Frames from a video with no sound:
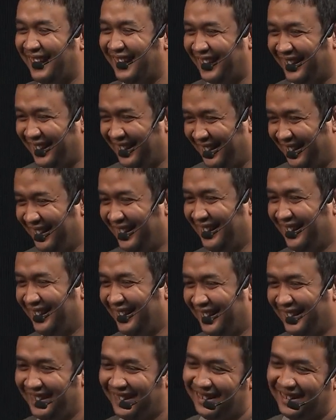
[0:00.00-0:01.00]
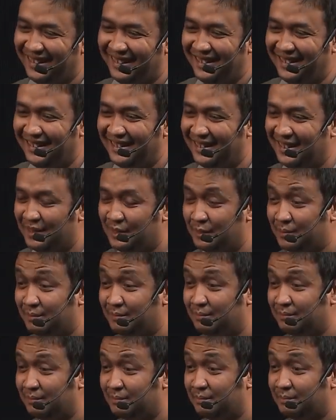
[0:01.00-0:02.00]
uh,
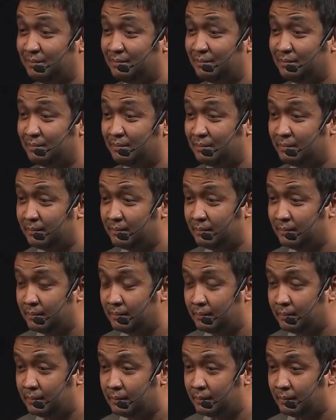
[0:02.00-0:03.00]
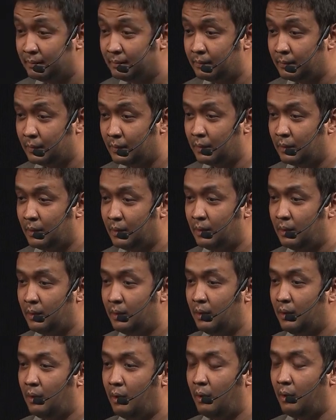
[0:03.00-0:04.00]
what's is there a price price
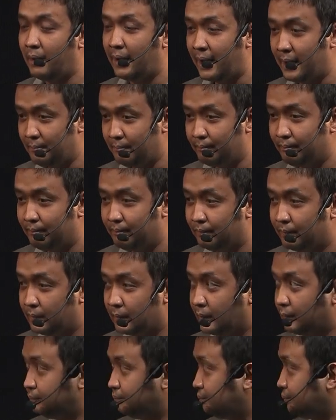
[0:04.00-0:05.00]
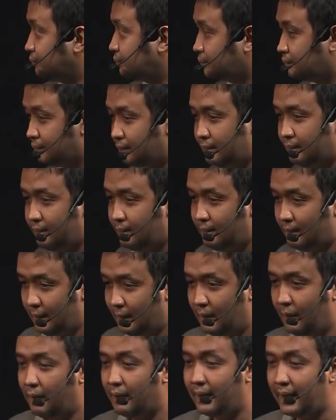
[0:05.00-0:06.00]
difference on okay. your technology, or what's the
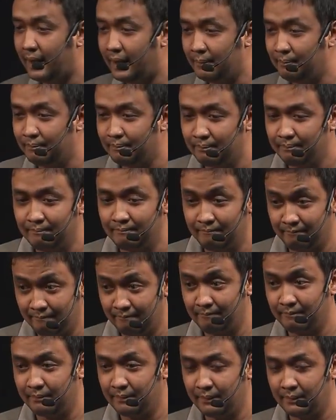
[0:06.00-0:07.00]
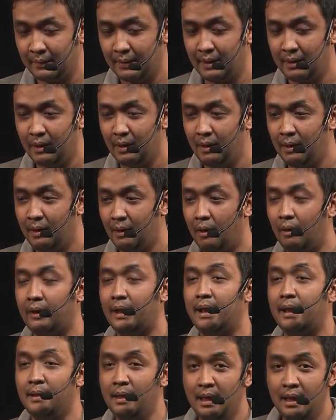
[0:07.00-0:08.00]
okay. how much does it cost?
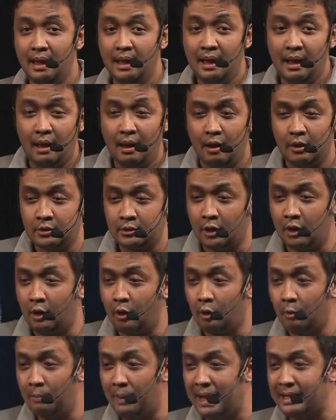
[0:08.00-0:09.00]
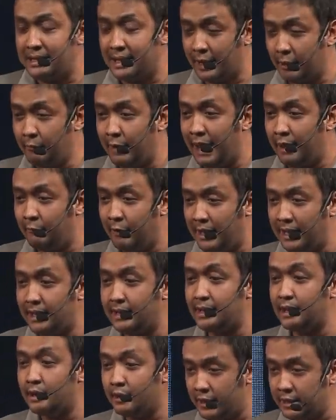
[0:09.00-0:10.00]
Okay. So basically, we, we did
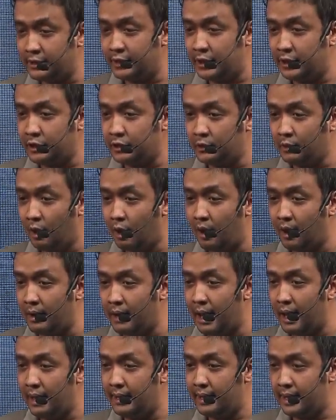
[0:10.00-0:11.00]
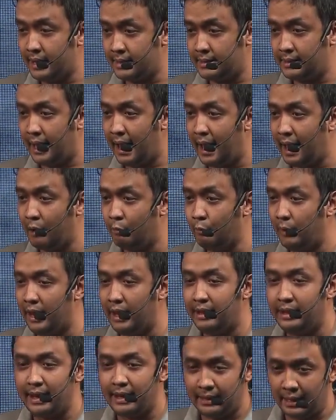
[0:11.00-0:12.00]
a research on uh, this, and
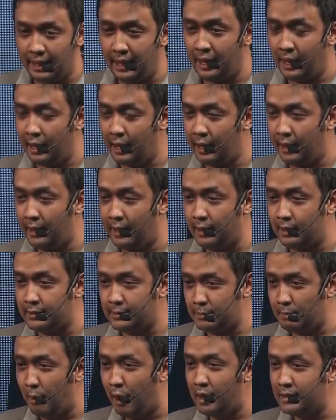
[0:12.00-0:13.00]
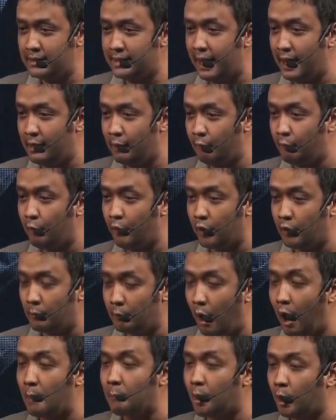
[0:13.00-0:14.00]
we did a small scale for
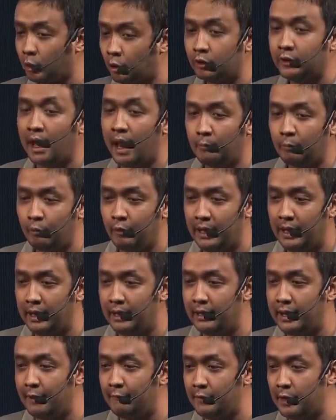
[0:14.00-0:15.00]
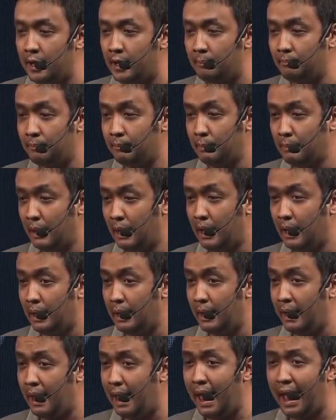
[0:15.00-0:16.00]
our prototype we developed,
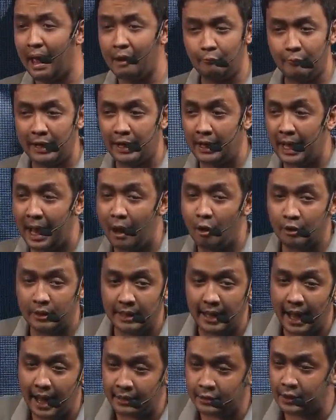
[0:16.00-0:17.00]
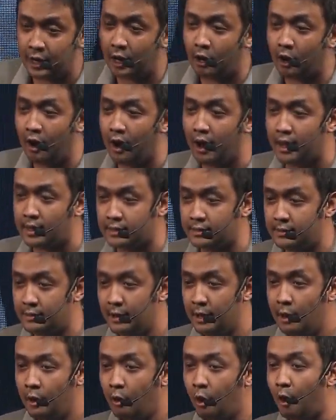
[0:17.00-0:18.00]
uh, and we count the extra cost
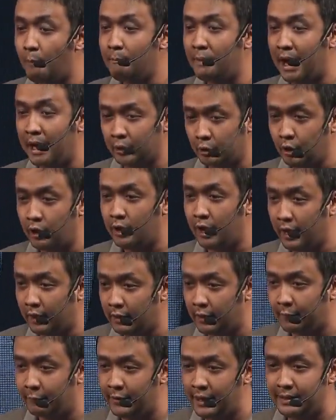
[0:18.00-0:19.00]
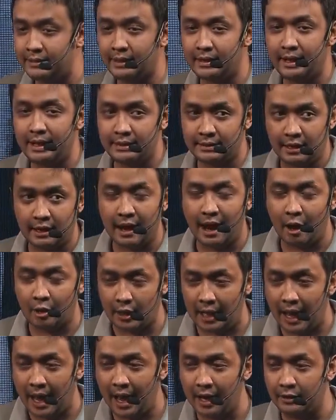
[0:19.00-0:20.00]
compared to a regular freezer is around
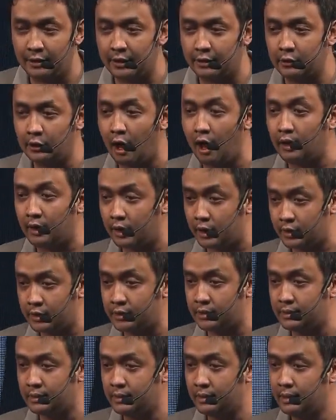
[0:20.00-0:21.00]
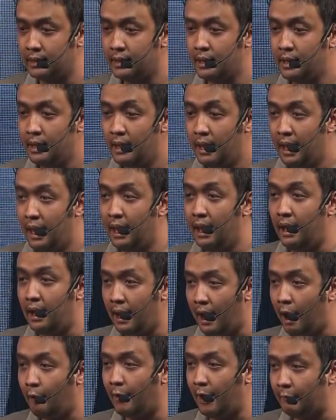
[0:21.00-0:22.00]
$100. Uh,
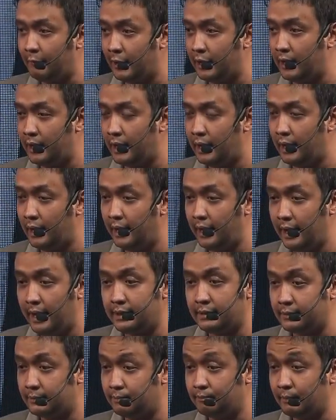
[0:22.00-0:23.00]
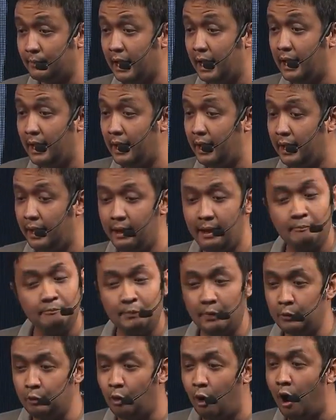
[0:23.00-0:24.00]
however, uh, it uh,
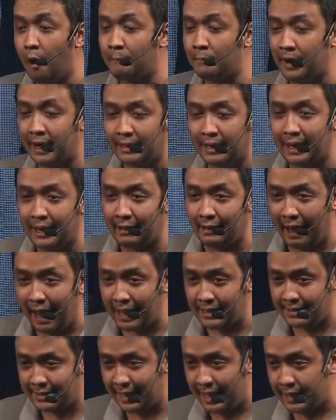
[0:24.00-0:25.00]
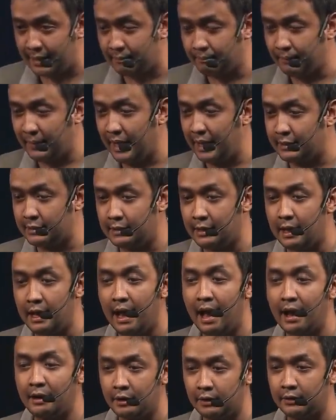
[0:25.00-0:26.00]
to operate it, I said, it's
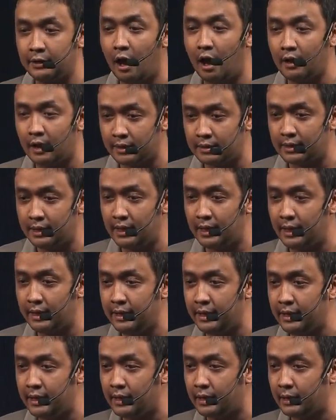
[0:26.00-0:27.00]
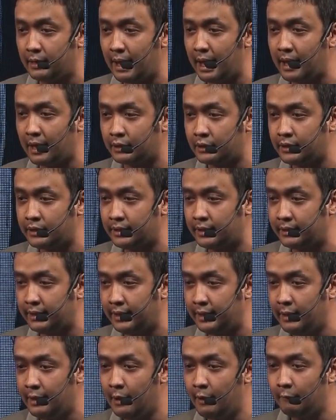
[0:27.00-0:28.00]
$100 a year
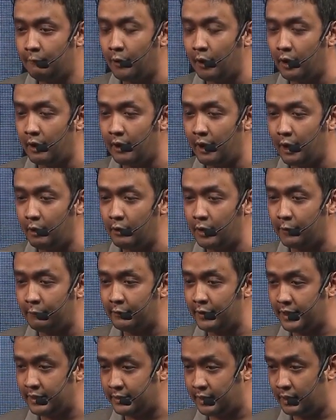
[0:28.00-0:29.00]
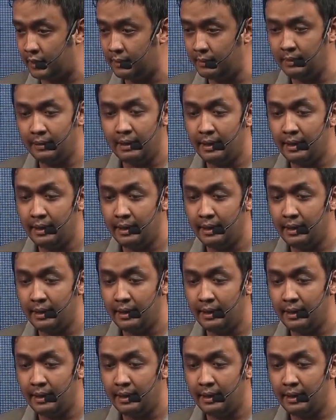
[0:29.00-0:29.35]
electricity for a regular freezer.